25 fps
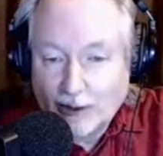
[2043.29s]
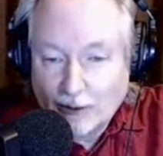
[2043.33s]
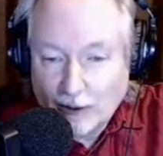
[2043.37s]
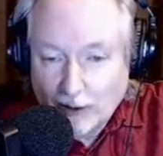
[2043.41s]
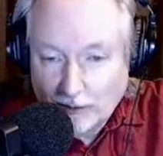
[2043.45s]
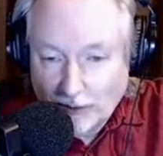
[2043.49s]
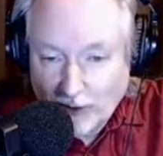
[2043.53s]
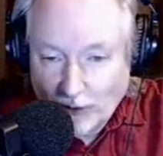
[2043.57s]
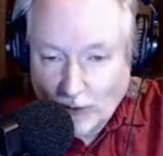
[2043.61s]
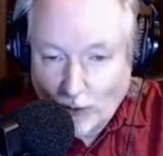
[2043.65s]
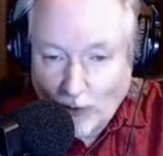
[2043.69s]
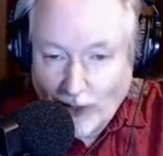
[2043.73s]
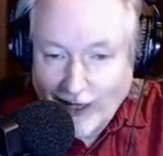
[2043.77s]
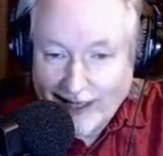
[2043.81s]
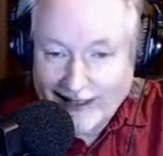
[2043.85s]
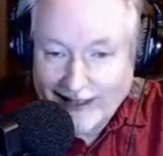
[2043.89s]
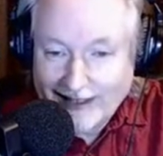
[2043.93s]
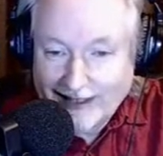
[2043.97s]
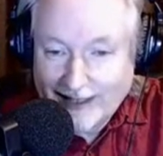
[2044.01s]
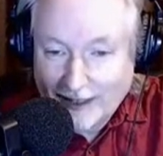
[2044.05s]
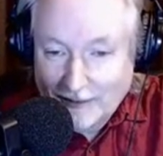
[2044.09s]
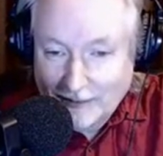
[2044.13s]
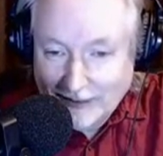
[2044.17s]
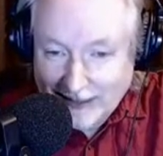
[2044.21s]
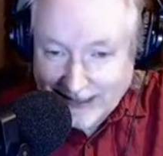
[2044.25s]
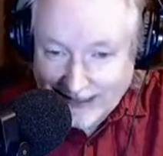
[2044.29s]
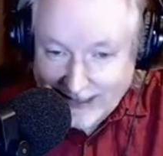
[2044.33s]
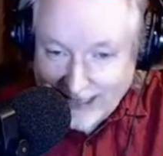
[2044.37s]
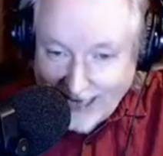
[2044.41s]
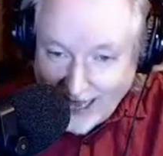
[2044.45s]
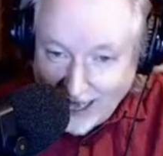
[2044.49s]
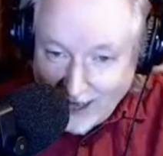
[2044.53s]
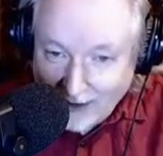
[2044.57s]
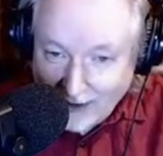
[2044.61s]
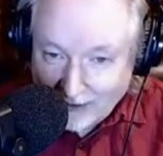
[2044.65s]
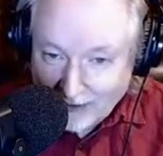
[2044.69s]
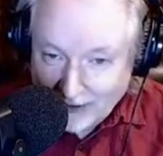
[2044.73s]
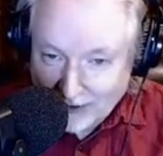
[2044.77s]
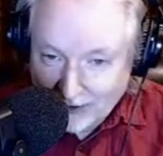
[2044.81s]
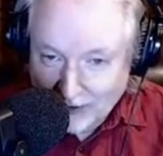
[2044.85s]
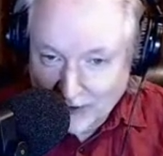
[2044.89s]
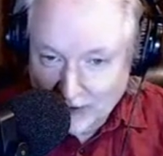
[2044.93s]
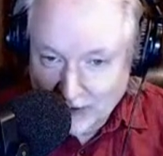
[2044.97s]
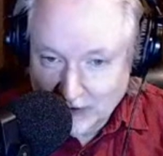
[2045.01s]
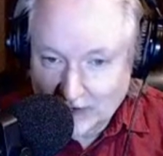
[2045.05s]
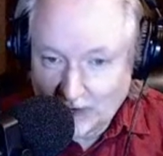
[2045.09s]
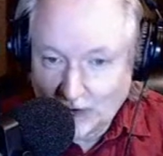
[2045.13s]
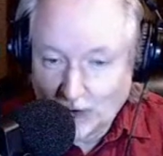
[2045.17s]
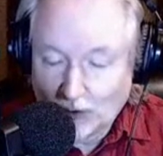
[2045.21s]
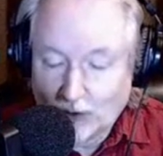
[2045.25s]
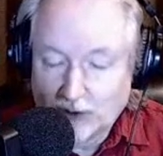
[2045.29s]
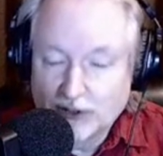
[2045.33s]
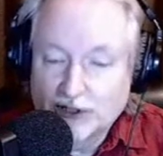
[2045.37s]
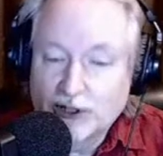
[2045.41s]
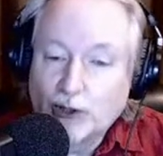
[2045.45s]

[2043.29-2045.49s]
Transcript: would be weight coming down on those floors.